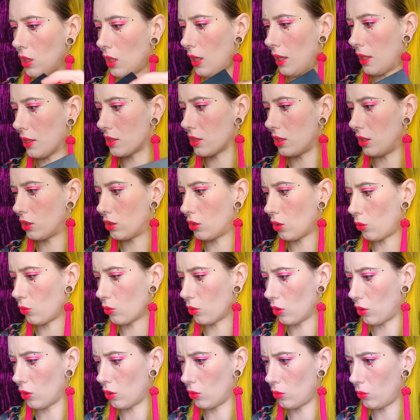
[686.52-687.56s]
I actually don't
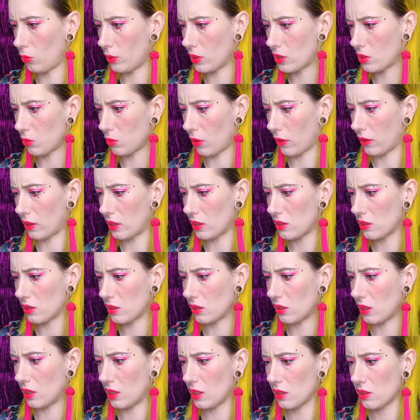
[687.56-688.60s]
know which one
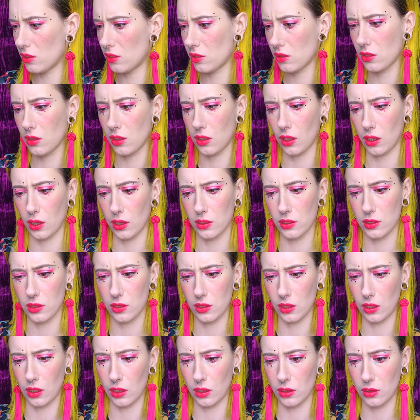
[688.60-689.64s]
this is
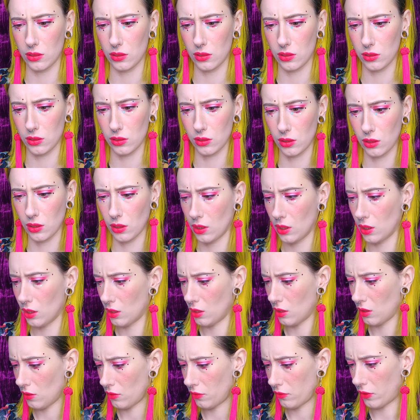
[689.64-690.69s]
because it's
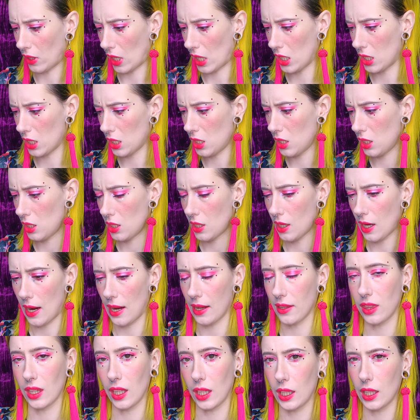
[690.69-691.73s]
faded.
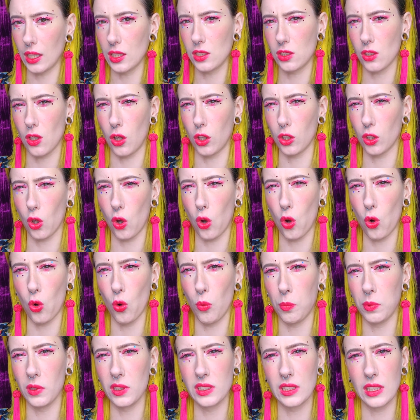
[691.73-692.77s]
I think it's called
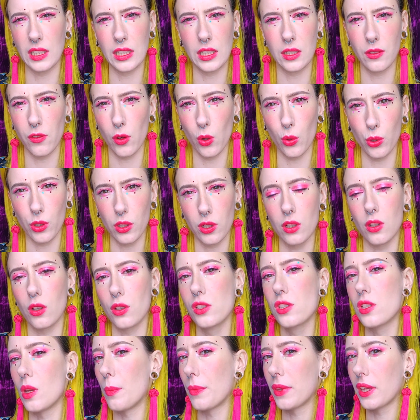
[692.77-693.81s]
Hopelessly Devoted
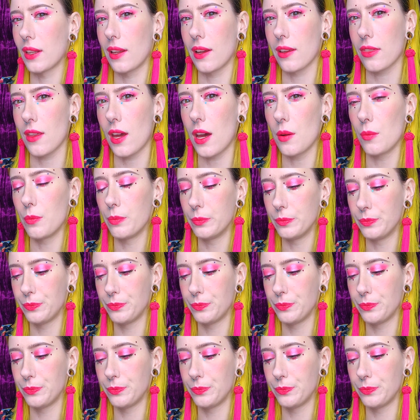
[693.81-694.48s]
or something like that.